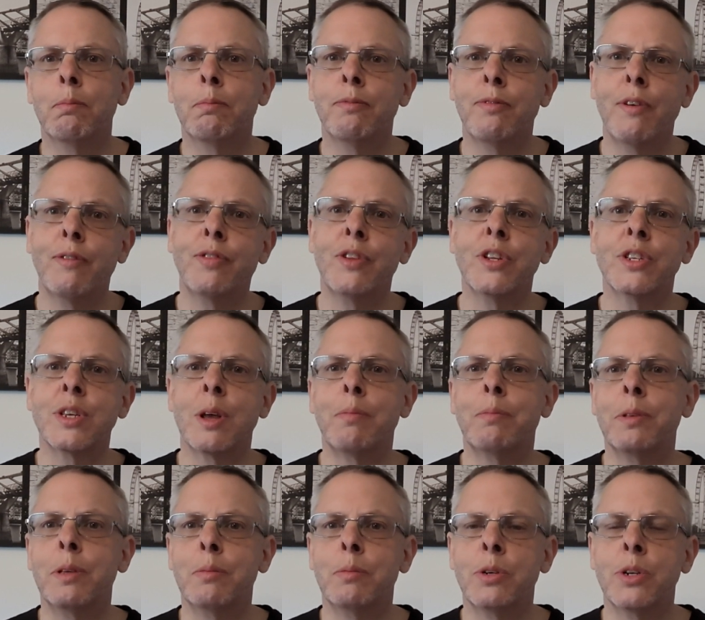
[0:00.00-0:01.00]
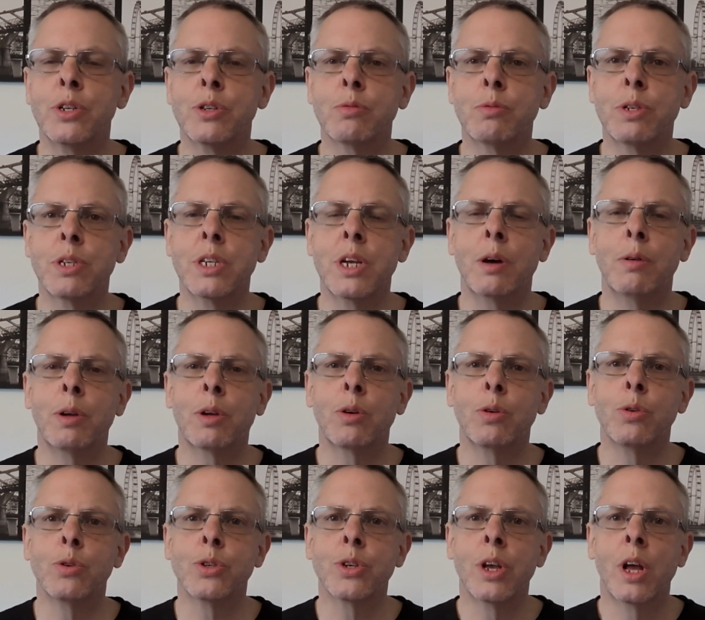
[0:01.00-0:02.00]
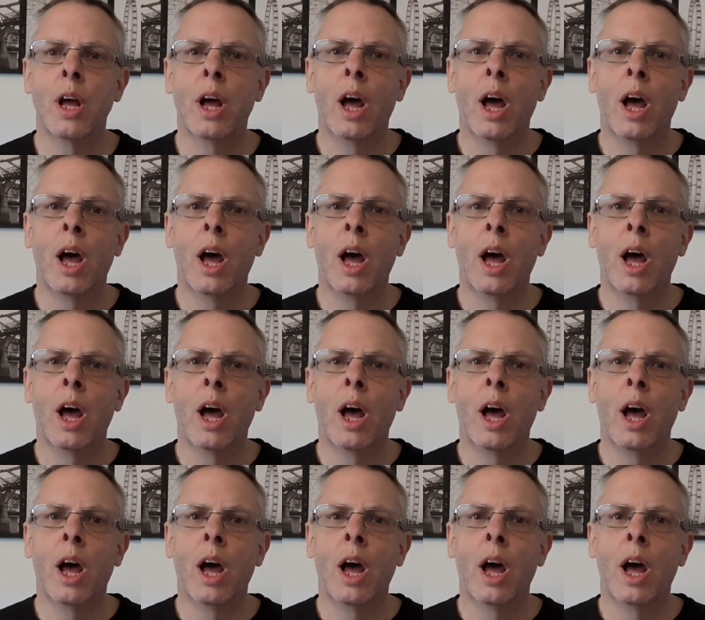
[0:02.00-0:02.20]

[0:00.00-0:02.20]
50 to 70 images. We see how it goes.